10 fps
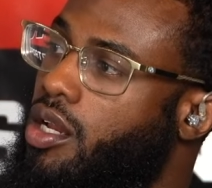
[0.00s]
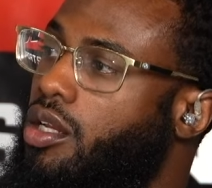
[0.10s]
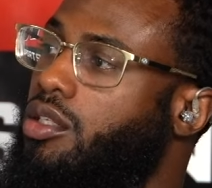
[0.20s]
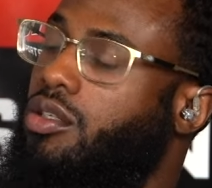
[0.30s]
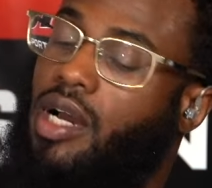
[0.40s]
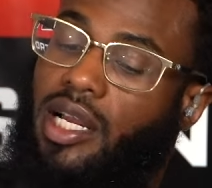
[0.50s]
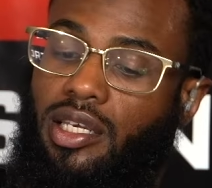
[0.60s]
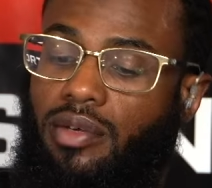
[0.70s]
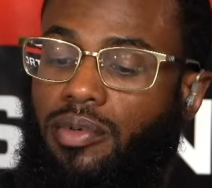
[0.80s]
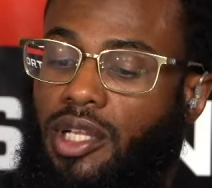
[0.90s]
So I
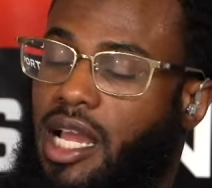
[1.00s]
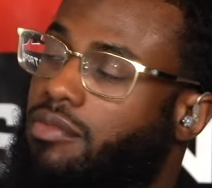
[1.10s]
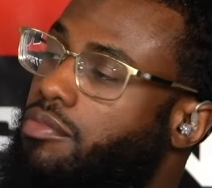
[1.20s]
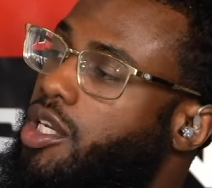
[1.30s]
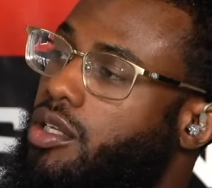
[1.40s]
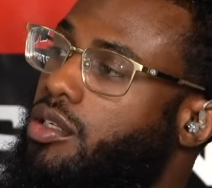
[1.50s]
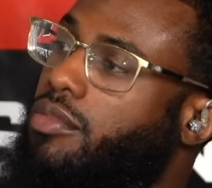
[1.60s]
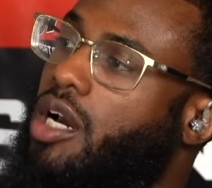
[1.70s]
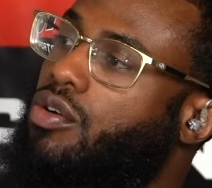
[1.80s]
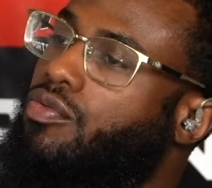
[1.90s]
keep it like medium.
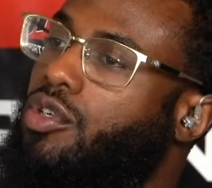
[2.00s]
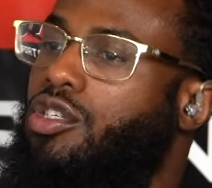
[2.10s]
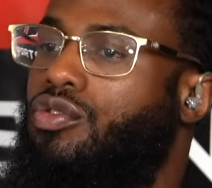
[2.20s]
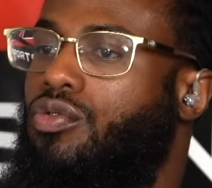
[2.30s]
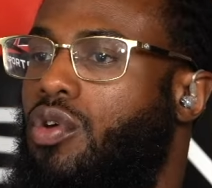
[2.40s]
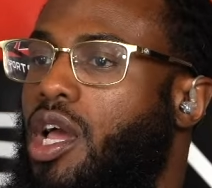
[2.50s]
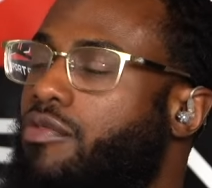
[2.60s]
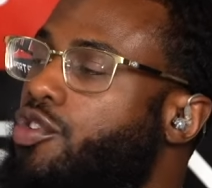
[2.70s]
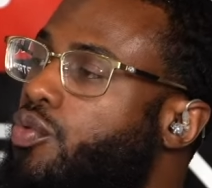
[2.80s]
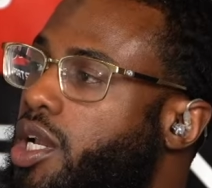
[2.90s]
I don't really do
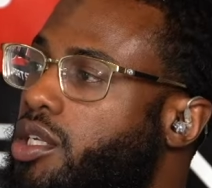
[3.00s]
heavyweight